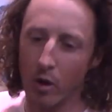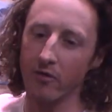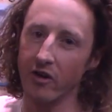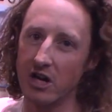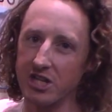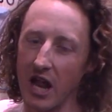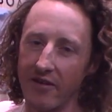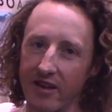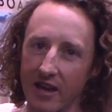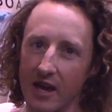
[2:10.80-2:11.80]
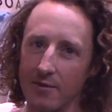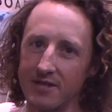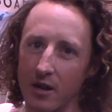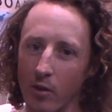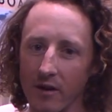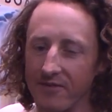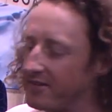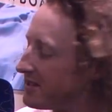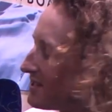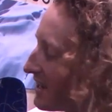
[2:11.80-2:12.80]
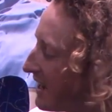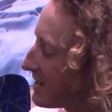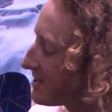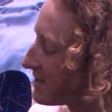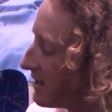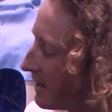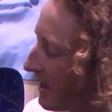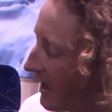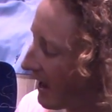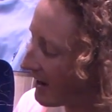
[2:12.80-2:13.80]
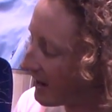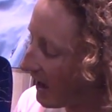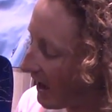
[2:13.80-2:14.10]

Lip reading: board version of it. Comes in a 156 and